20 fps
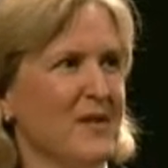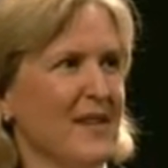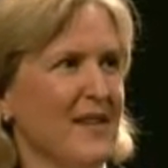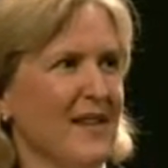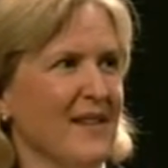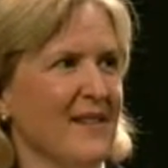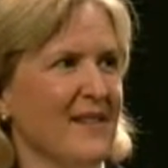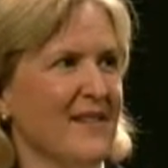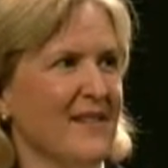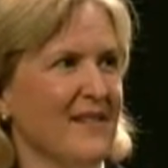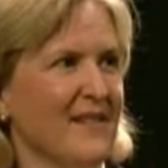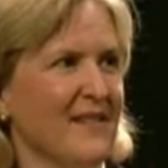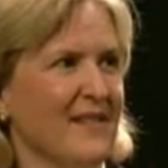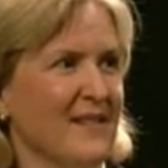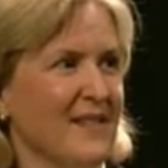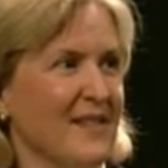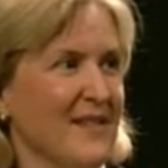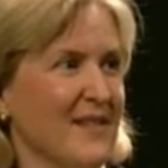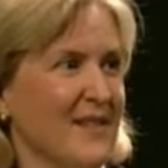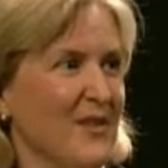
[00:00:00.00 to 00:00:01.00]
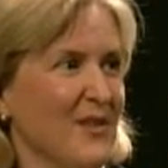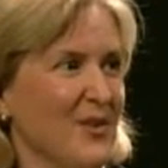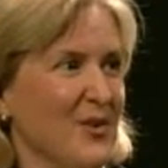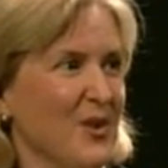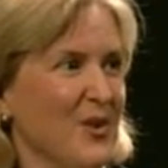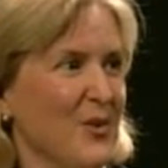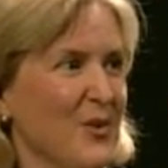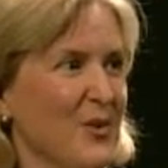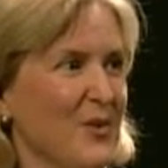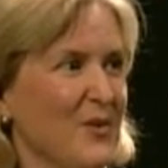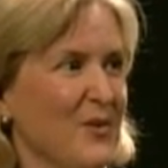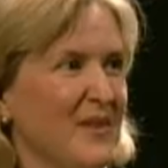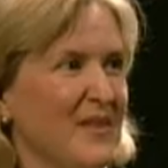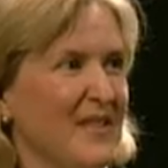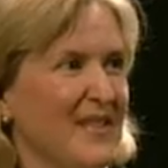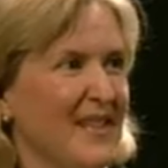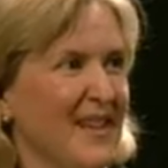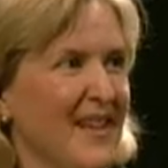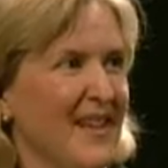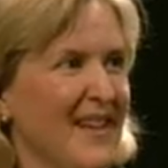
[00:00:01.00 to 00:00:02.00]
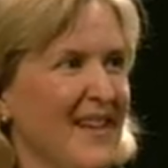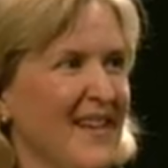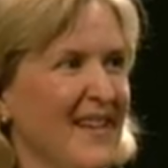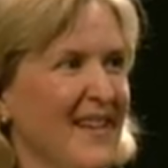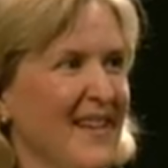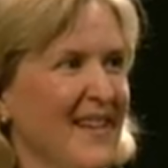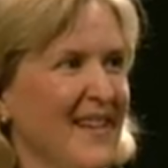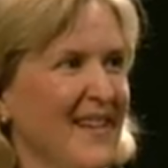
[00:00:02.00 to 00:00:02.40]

things and still do today.